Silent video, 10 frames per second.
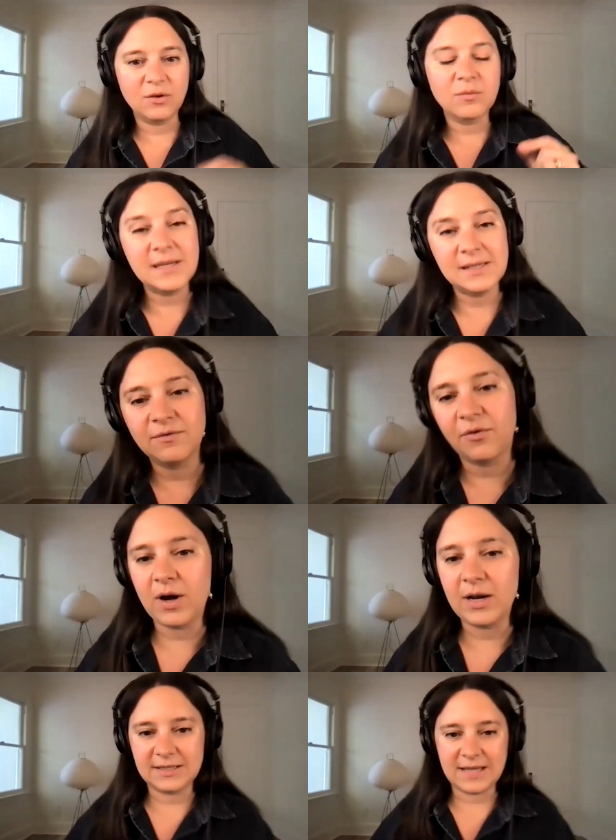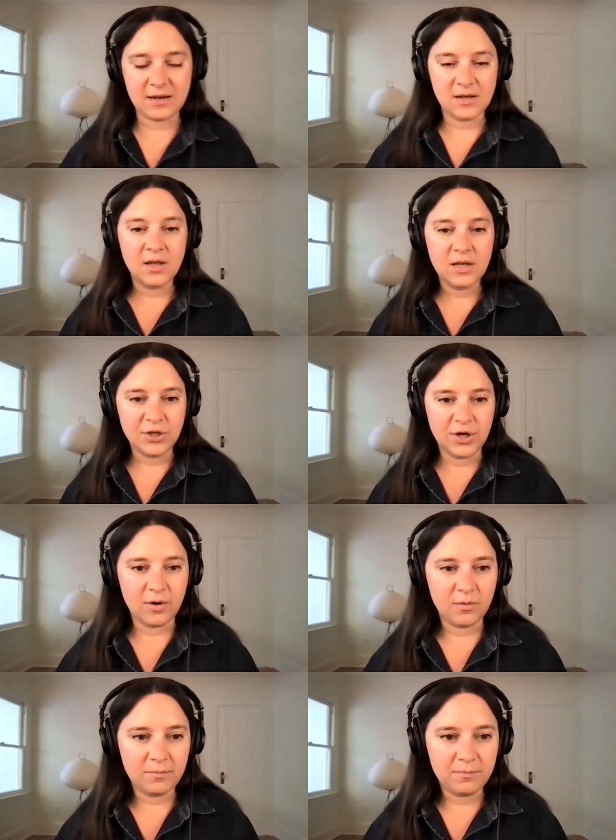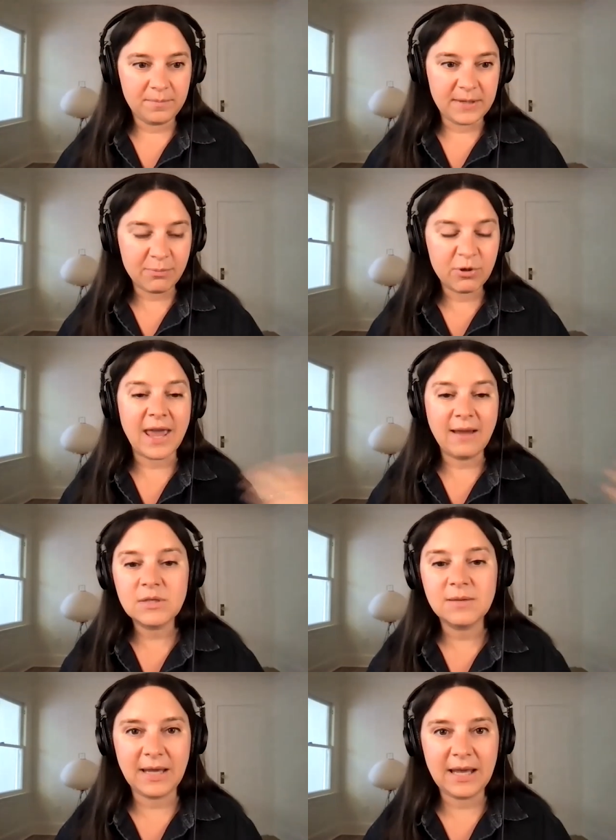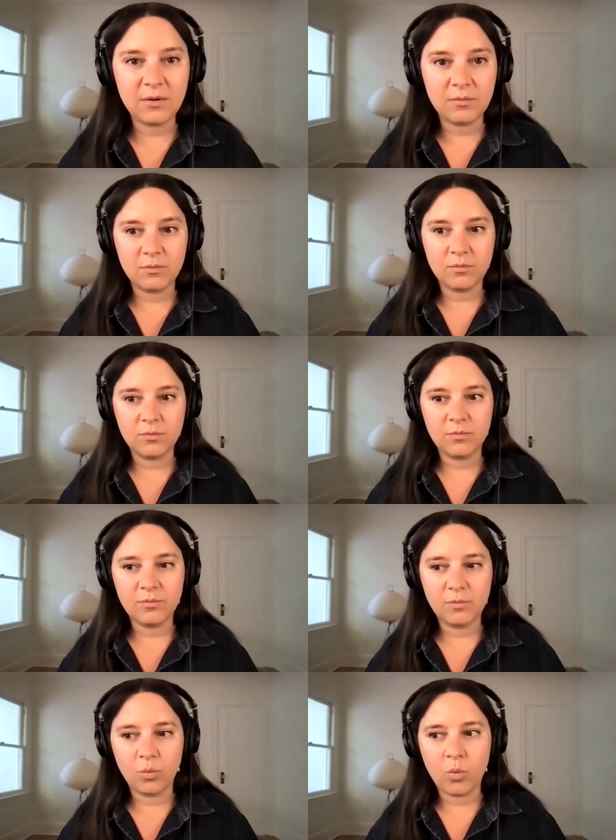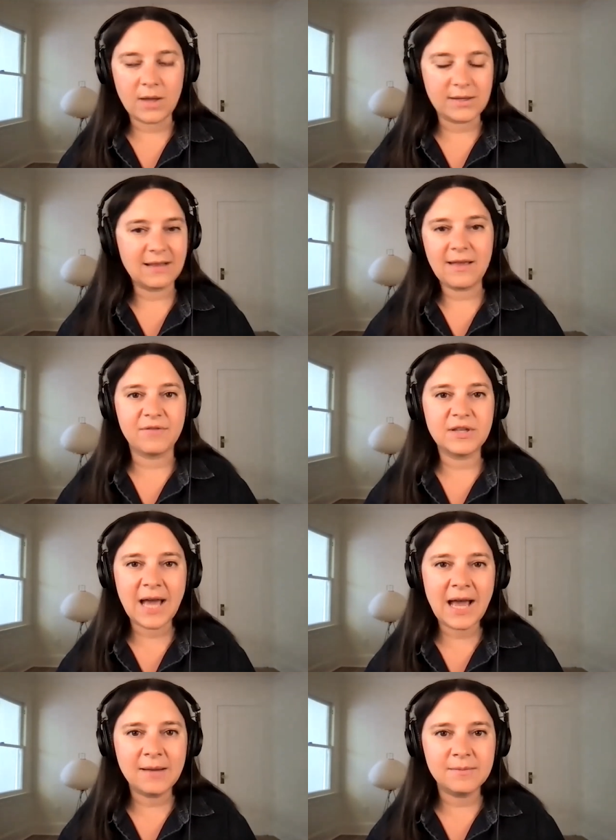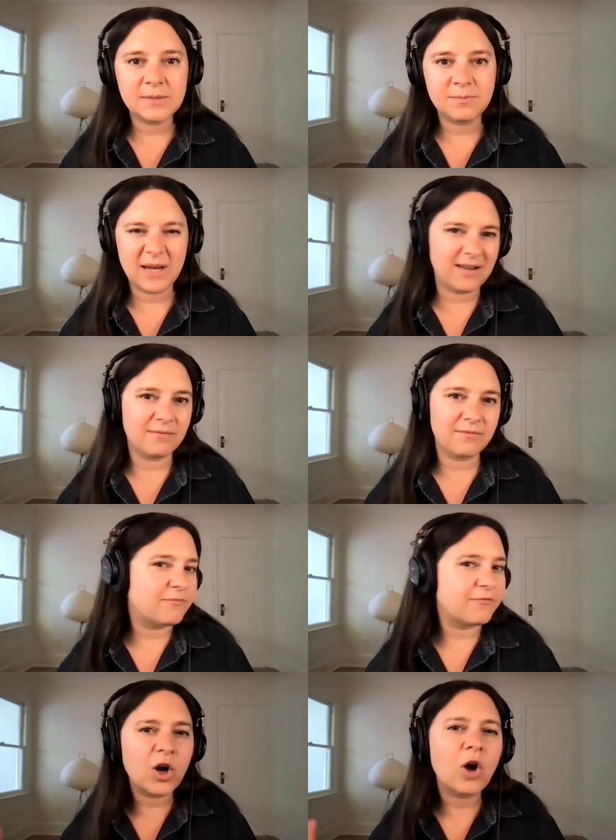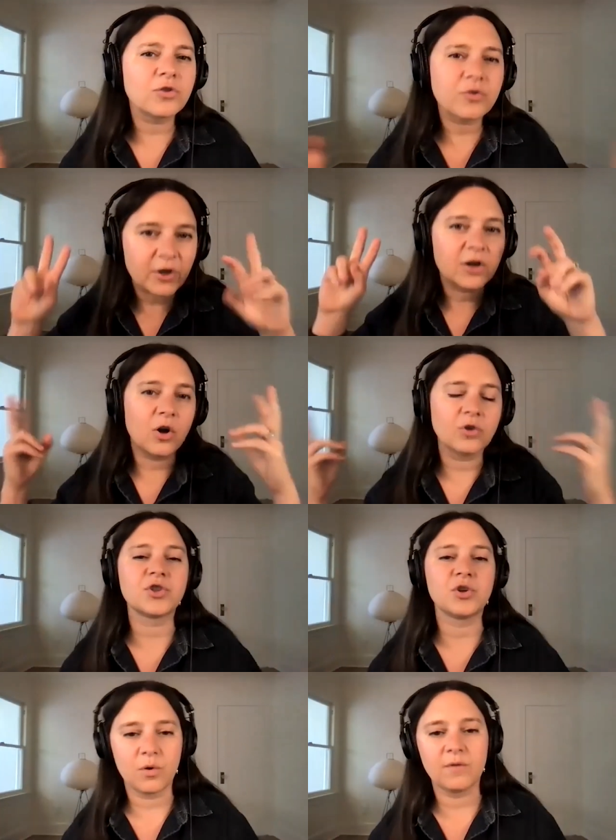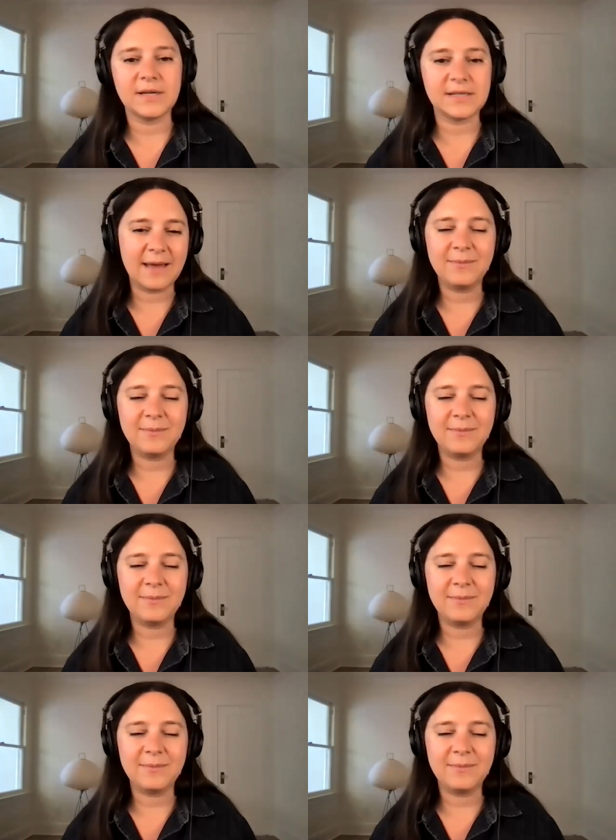And the reason for it is that, you know, people came to me once I left the Times be- for, cult- for culture reasons.